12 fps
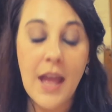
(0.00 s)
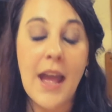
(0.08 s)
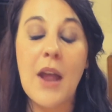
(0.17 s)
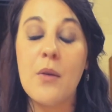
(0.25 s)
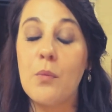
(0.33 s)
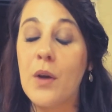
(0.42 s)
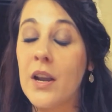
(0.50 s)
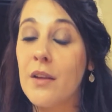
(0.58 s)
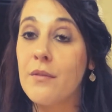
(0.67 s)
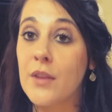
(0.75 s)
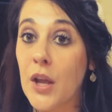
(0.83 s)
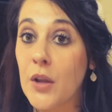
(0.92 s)
And one
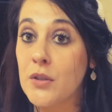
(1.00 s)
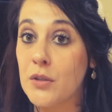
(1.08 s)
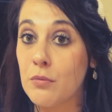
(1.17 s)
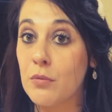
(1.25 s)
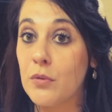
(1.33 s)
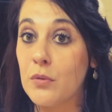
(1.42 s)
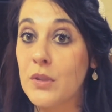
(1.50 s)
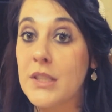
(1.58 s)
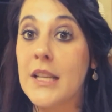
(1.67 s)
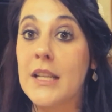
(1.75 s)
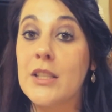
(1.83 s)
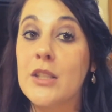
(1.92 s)
of those rules
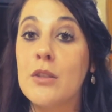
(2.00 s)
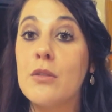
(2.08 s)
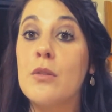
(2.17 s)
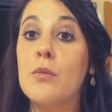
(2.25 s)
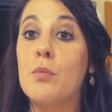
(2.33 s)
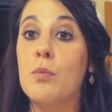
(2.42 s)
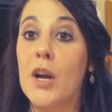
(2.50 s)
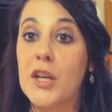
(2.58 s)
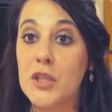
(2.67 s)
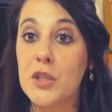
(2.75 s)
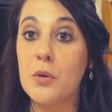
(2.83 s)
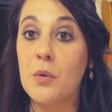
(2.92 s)
is to
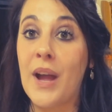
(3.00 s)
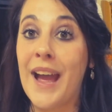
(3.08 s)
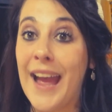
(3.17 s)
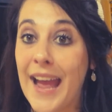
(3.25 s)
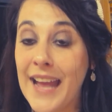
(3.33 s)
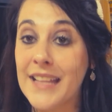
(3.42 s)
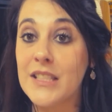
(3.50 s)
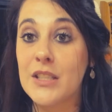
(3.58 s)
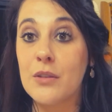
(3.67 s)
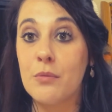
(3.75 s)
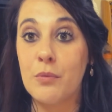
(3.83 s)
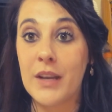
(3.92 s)
wash your hands
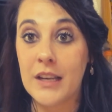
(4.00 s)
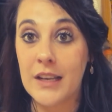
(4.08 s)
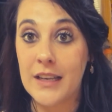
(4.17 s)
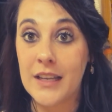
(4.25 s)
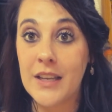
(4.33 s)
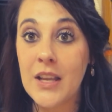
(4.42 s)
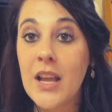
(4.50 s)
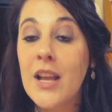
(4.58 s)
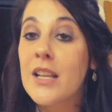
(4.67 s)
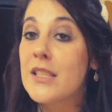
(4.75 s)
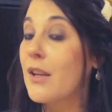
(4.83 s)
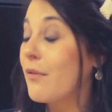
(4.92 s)
regularly.
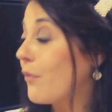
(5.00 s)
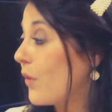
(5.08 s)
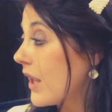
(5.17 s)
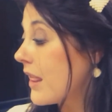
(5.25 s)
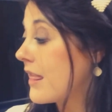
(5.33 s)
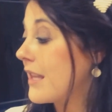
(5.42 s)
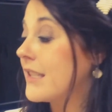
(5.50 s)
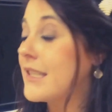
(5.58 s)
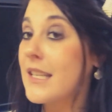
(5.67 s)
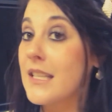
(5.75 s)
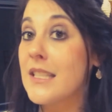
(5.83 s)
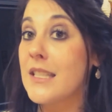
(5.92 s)
So for in this
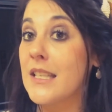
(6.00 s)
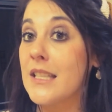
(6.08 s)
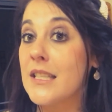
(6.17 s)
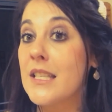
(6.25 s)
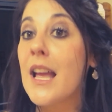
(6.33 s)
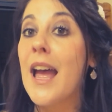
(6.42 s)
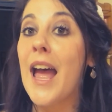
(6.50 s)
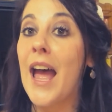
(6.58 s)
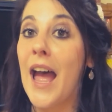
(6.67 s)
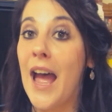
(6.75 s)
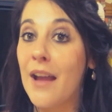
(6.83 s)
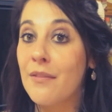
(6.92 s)
instance,
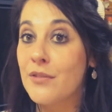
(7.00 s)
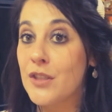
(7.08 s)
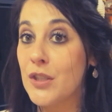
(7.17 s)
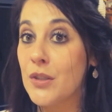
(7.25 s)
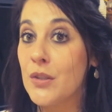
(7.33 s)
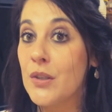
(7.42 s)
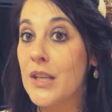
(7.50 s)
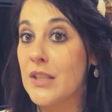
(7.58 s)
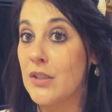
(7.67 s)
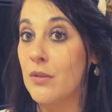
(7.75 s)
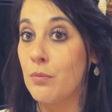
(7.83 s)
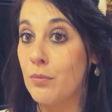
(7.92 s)
have to
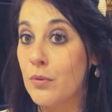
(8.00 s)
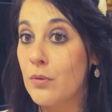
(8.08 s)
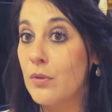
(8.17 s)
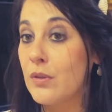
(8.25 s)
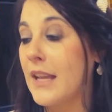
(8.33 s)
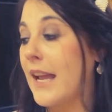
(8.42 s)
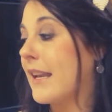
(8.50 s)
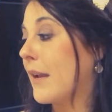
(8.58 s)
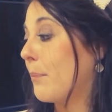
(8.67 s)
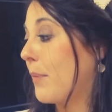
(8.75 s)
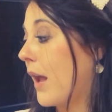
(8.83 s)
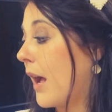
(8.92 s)
is a rule that
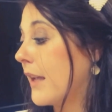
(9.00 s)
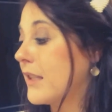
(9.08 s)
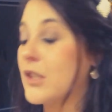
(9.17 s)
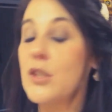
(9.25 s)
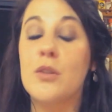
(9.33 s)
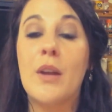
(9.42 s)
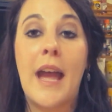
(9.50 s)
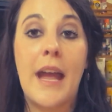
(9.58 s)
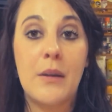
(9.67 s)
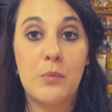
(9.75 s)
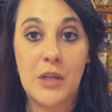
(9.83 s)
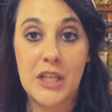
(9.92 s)
applies to
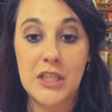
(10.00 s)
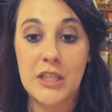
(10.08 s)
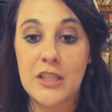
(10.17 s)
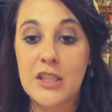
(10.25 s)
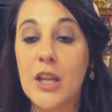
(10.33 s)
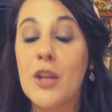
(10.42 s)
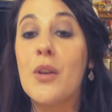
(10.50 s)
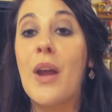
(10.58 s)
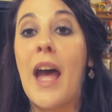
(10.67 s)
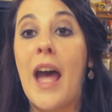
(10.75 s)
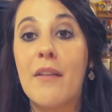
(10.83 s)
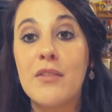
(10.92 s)
hand washing. So you
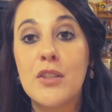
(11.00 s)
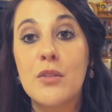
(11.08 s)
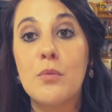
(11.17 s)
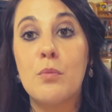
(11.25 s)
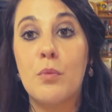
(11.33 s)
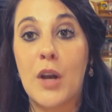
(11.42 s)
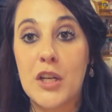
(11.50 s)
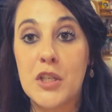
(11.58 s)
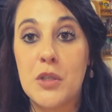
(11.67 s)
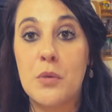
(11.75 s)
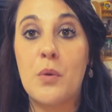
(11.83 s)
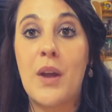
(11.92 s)
have to
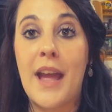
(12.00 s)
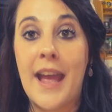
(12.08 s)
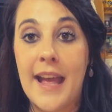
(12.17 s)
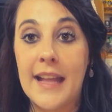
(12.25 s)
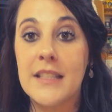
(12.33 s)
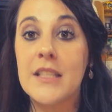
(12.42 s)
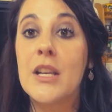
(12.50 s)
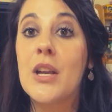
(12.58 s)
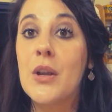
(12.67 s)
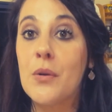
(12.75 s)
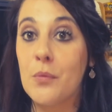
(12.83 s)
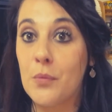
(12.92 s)
wash your hands
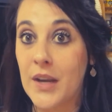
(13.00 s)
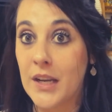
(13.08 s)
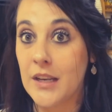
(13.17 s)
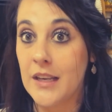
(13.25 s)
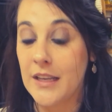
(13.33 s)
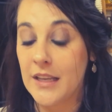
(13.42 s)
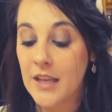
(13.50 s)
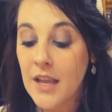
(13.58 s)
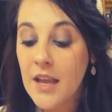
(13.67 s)
regularly.